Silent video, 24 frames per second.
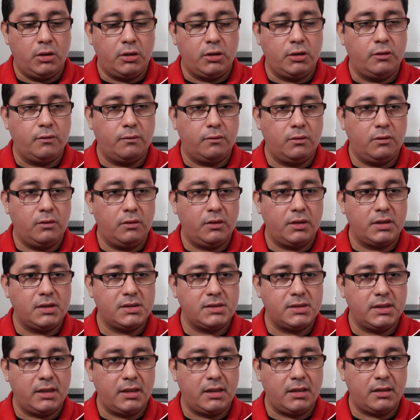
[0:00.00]
you will
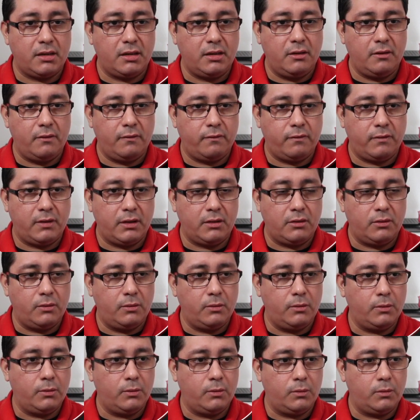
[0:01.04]
notice that if I
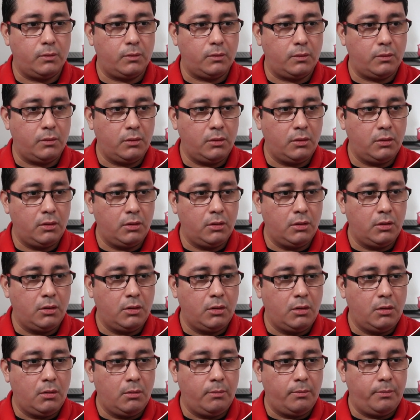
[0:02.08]
do
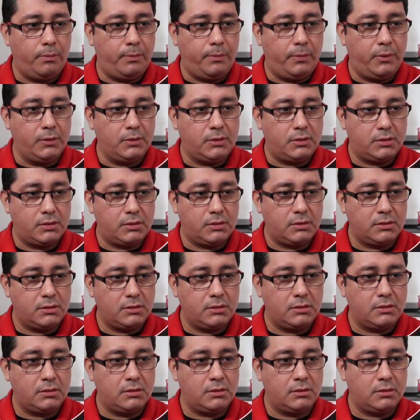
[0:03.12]
put
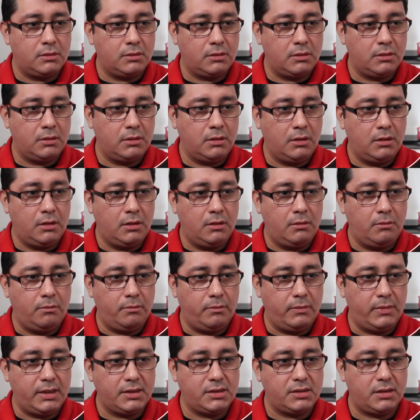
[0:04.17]

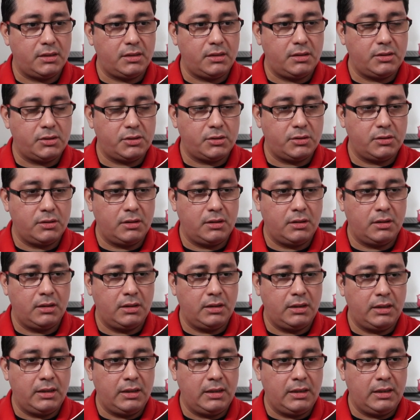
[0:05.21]
message
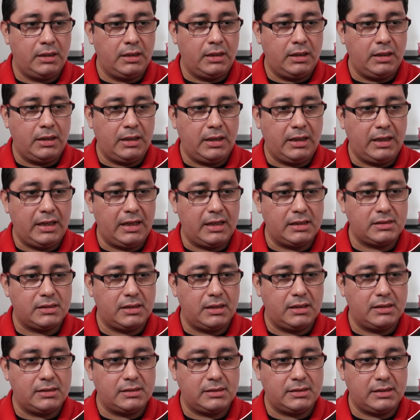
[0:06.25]
has
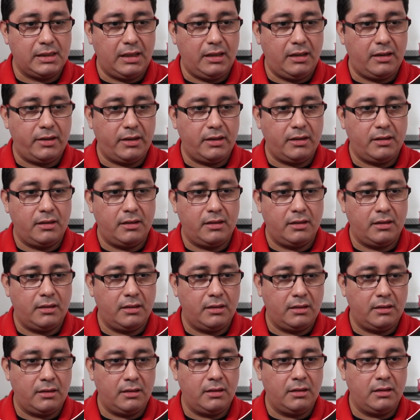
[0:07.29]
salary,
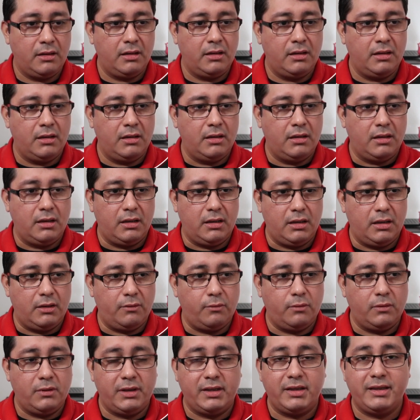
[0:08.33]
it
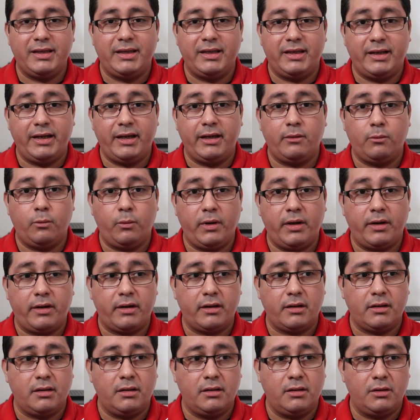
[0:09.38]
will indicate
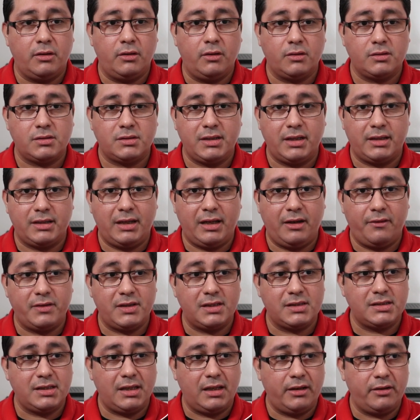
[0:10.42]
whether does that have
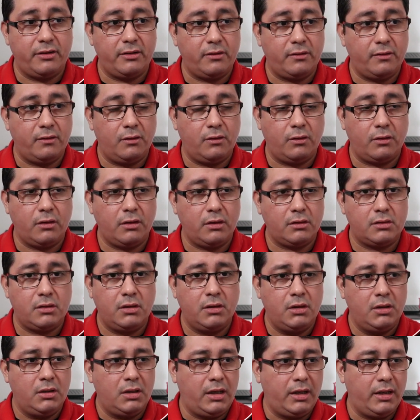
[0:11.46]
the salary or, or not.
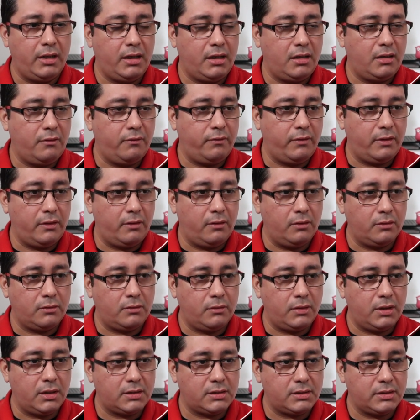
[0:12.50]
Again, if I go
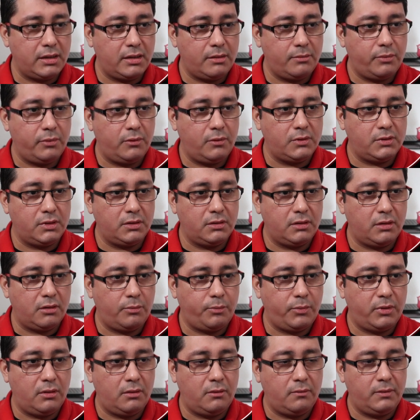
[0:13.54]
to the examples,
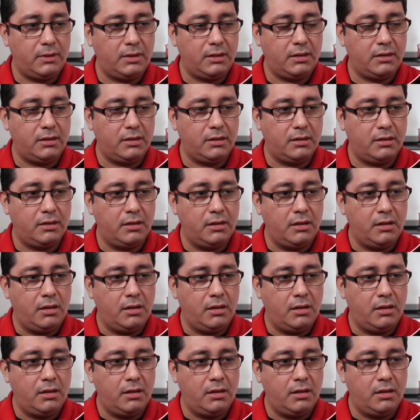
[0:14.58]
interoperability,